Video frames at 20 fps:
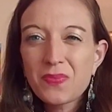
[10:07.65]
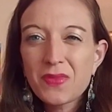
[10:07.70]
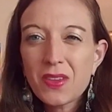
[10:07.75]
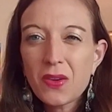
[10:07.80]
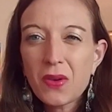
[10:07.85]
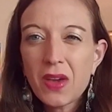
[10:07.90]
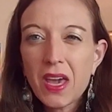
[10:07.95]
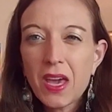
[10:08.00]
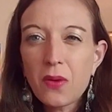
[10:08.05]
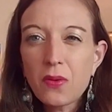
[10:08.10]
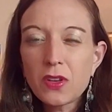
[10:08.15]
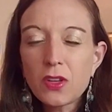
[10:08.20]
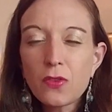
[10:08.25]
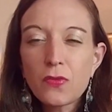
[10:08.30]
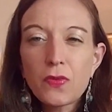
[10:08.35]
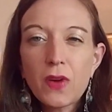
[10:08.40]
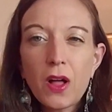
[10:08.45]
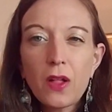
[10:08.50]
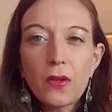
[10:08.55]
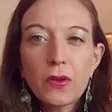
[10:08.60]
Okay, when you
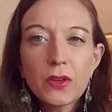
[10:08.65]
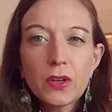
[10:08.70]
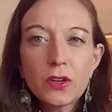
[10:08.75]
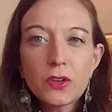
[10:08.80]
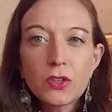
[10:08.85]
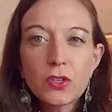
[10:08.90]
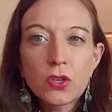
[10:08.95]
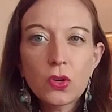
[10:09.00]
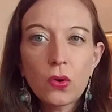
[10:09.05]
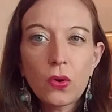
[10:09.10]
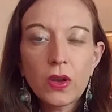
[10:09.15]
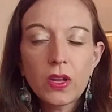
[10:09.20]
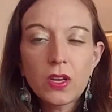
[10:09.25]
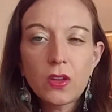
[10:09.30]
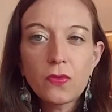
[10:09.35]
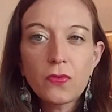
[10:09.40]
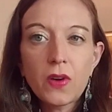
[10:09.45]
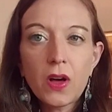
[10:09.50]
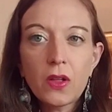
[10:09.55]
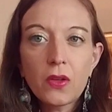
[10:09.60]
follow your joy and you
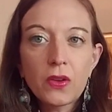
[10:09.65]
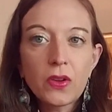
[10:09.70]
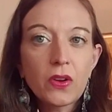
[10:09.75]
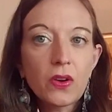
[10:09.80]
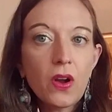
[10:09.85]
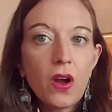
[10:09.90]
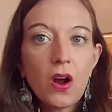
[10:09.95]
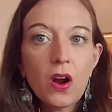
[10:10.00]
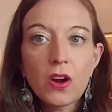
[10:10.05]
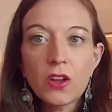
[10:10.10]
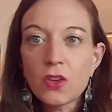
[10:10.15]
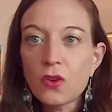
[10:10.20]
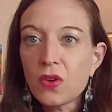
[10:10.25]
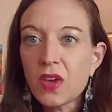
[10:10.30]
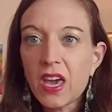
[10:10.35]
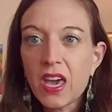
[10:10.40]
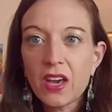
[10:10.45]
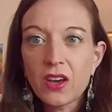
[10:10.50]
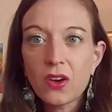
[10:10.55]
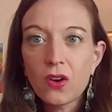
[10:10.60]
follow your heart, you
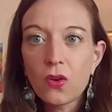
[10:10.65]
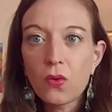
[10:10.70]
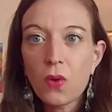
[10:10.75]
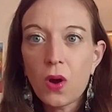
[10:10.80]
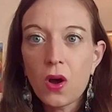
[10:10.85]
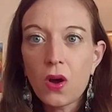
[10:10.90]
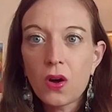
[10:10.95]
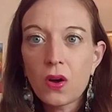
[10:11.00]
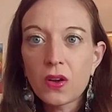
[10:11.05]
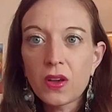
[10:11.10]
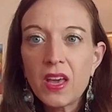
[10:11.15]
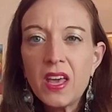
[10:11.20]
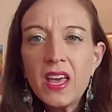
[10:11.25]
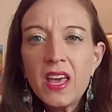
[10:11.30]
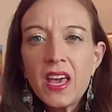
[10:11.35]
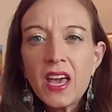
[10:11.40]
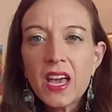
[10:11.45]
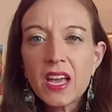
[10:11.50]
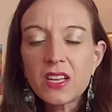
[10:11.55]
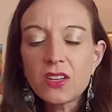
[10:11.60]
can't go wrong,
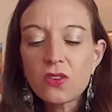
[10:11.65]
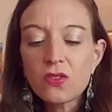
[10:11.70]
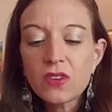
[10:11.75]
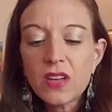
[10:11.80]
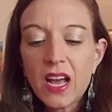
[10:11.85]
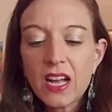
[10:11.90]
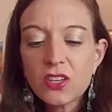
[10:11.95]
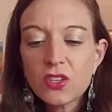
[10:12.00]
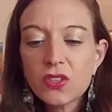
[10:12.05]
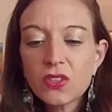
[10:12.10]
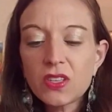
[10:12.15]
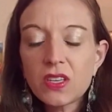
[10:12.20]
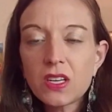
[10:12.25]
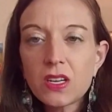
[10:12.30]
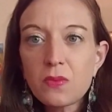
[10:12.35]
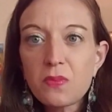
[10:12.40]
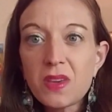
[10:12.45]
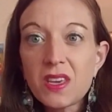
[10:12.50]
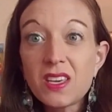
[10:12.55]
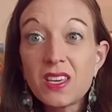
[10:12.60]
and you're naturally going to
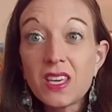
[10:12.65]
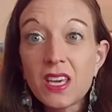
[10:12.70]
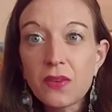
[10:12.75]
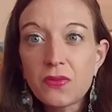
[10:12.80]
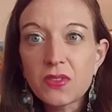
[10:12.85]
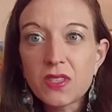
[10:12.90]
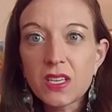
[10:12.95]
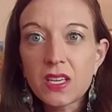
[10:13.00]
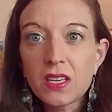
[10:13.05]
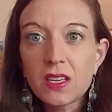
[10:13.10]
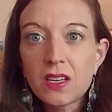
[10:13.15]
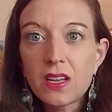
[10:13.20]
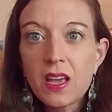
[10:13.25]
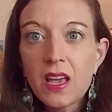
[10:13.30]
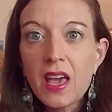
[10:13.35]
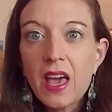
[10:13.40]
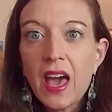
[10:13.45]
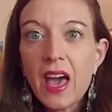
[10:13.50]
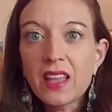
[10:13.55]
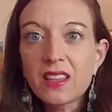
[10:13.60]
be gifted
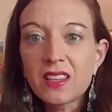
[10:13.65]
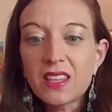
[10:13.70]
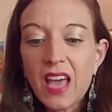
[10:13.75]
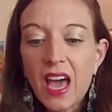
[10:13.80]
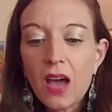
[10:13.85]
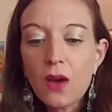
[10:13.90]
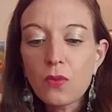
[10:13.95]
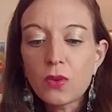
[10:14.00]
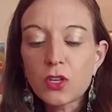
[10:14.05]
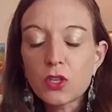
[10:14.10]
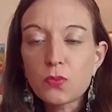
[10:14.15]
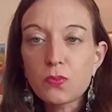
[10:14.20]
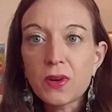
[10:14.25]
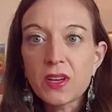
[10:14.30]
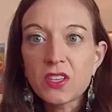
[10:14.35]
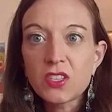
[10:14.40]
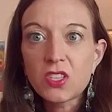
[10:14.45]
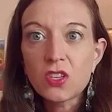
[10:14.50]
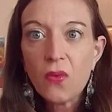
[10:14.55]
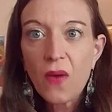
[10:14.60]
at that which
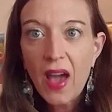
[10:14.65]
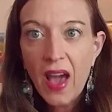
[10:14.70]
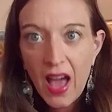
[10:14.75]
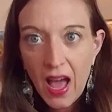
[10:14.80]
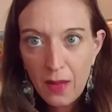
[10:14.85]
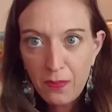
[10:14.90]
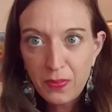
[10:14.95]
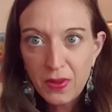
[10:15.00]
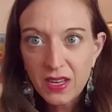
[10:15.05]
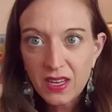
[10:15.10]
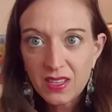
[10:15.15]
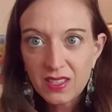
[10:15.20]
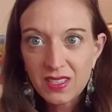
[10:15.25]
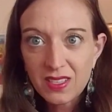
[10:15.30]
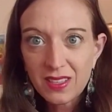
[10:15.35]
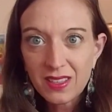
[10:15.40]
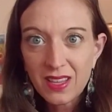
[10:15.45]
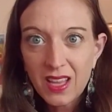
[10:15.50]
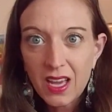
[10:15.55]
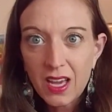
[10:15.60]
brings you happiness
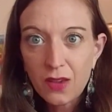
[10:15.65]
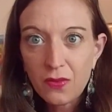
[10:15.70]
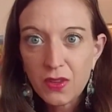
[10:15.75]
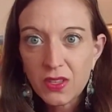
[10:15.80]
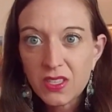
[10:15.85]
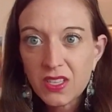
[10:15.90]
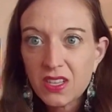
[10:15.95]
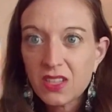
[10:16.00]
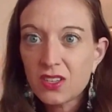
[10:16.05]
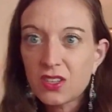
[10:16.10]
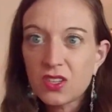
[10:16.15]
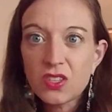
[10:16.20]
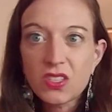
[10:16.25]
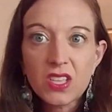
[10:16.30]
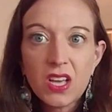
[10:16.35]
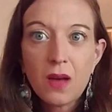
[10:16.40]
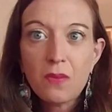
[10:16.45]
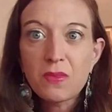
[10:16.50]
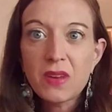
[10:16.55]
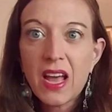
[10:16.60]
in life. It's going to just
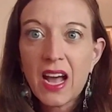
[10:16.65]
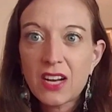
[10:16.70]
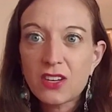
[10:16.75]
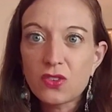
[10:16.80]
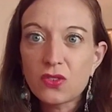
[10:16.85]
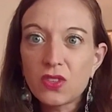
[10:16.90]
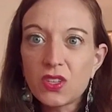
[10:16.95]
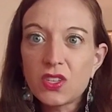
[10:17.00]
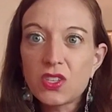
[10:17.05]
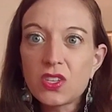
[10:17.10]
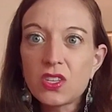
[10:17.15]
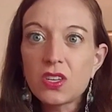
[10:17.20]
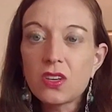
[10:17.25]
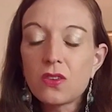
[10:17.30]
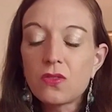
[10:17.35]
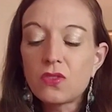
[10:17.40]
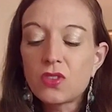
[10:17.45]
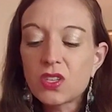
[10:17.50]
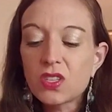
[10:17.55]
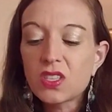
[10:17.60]
come naturally to you,
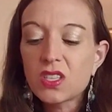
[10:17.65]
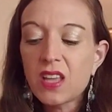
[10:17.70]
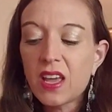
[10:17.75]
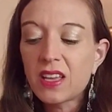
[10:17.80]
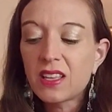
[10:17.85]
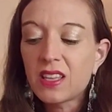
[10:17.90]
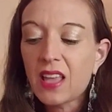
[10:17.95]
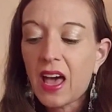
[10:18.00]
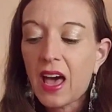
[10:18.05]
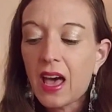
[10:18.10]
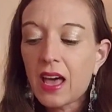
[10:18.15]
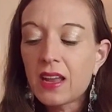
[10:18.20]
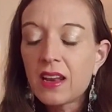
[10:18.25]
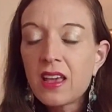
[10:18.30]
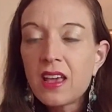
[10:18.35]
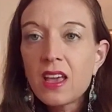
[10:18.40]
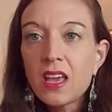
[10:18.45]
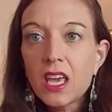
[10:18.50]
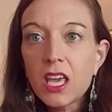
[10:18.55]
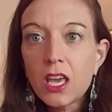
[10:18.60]
just like that,
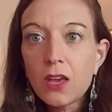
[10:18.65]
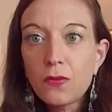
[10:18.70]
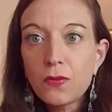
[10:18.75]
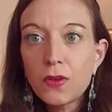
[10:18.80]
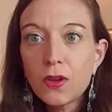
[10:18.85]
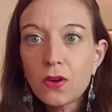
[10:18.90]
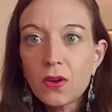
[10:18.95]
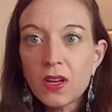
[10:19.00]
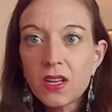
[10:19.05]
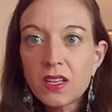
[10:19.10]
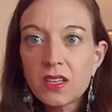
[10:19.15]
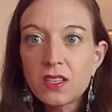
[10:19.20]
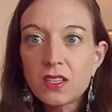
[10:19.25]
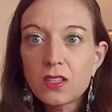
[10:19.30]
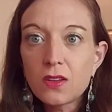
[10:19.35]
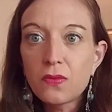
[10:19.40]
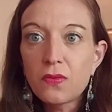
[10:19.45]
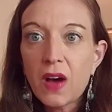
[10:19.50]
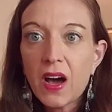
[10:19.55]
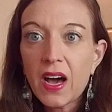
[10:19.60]
if you're in
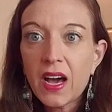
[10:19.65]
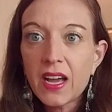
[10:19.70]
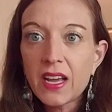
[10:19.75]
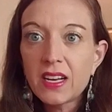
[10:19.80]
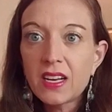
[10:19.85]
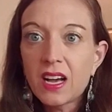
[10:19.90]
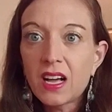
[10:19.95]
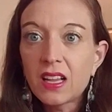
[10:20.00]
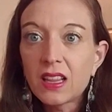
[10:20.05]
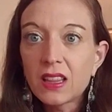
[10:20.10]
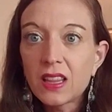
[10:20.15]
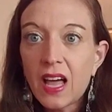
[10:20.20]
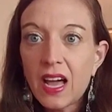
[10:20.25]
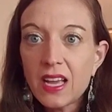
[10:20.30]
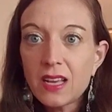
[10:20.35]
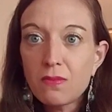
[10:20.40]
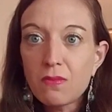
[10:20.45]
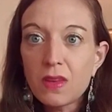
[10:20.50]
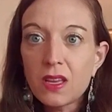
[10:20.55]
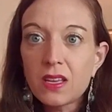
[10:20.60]
divine
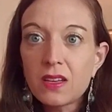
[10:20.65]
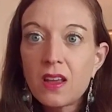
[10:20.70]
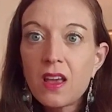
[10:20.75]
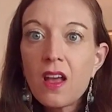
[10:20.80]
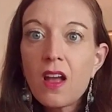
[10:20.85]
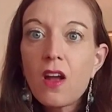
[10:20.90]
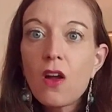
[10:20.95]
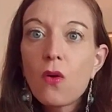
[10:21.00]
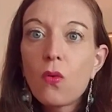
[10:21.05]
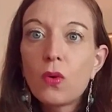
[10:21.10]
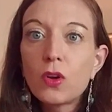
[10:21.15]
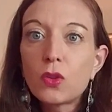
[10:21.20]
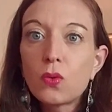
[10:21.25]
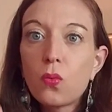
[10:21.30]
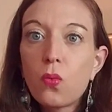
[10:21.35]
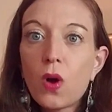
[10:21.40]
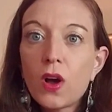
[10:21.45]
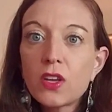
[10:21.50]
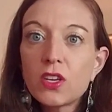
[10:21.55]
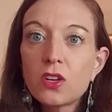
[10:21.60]
alignment with
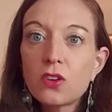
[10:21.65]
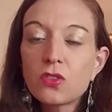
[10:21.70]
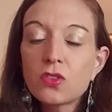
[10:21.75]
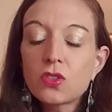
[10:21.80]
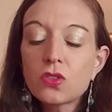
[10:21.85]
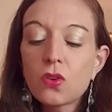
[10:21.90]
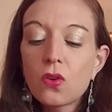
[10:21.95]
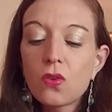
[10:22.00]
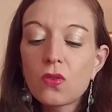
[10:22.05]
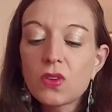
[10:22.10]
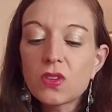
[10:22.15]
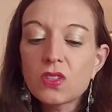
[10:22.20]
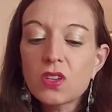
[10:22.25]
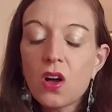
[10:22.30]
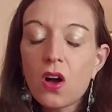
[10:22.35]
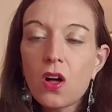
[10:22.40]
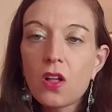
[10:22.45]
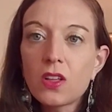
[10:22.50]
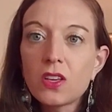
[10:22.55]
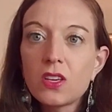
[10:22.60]
what your soul is
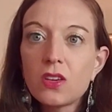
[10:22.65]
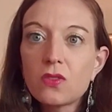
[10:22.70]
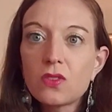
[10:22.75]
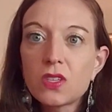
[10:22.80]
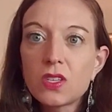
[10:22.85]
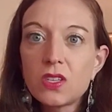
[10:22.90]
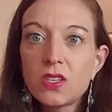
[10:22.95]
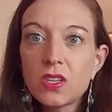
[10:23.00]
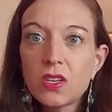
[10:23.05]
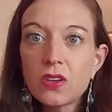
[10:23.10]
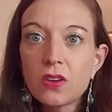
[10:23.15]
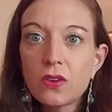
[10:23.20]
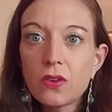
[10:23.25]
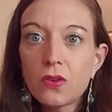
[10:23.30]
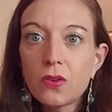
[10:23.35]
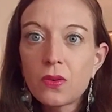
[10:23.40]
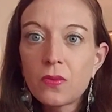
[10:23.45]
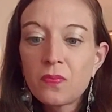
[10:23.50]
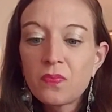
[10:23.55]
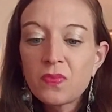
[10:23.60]
calling you to
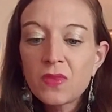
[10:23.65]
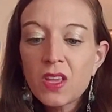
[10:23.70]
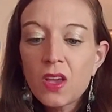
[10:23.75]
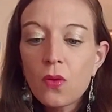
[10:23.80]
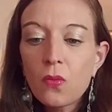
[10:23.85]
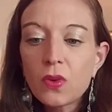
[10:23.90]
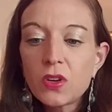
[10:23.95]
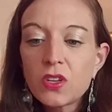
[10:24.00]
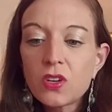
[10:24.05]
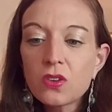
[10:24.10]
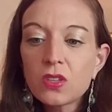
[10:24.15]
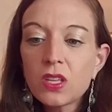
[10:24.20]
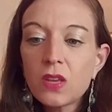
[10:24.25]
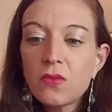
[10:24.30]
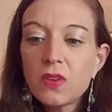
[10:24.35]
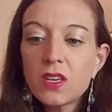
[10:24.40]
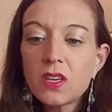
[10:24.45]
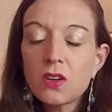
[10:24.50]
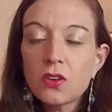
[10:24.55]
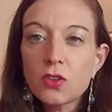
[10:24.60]
do. When you're
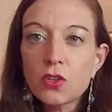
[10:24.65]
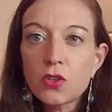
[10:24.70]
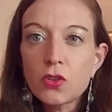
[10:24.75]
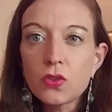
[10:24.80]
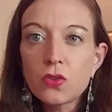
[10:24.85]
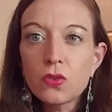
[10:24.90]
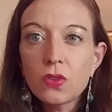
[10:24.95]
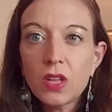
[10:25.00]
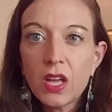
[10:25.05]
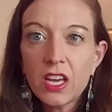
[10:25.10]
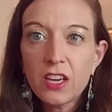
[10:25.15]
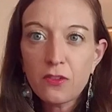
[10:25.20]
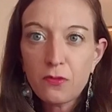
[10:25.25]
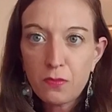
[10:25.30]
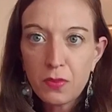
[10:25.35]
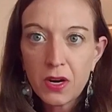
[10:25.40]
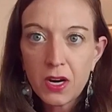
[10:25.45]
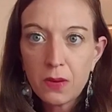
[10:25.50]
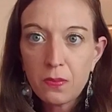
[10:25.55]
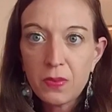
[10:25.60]
living your true life
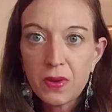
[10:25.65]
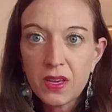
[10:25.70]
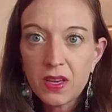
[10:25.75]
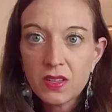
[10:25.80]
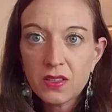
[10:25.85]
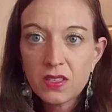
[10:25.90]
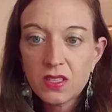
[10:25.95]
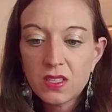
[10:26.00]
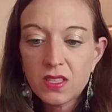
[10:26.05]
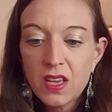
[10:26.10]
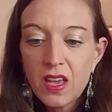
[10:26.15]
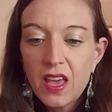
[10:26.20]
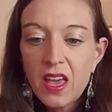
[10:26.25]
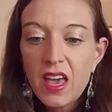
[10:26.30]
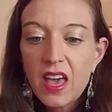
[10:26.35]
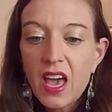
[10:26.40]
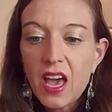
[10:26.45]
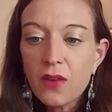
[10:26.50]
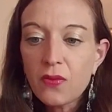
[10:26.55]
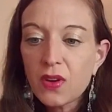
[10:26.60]
purpose,
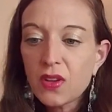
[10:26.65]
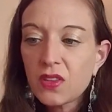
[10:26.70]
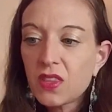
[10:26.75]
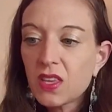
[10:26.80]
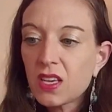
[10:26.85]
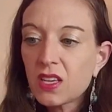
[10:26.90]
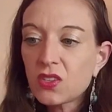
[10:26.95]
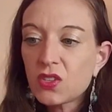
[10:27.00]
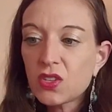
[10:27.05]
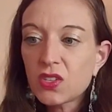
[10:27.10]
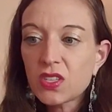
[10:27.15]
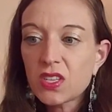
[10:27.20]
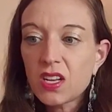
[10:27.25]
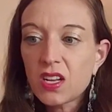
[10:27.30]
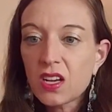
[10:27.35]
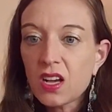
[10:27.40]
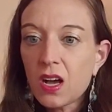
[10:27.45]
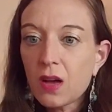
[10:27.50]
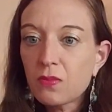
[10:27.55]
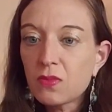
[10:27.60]
everything is just going to
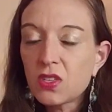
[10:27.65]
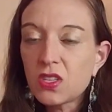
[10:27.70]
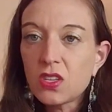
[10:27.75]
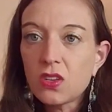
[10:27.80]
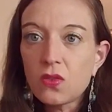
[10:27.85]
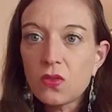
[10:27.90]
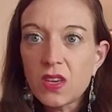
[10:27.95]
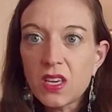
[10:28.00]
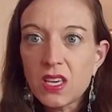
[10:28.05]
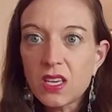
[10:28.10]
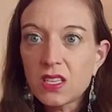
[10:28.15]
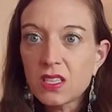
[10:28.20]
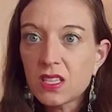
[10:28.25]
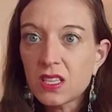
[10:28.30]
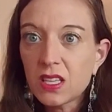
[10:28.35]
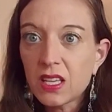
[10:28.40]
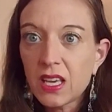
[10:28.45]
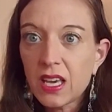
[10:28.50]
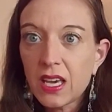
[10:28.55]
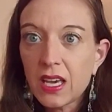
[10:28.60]
come to you
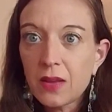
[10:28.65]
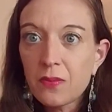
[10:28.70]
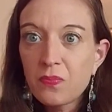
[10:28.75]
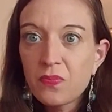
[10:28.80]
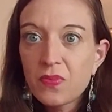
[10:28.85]
easily.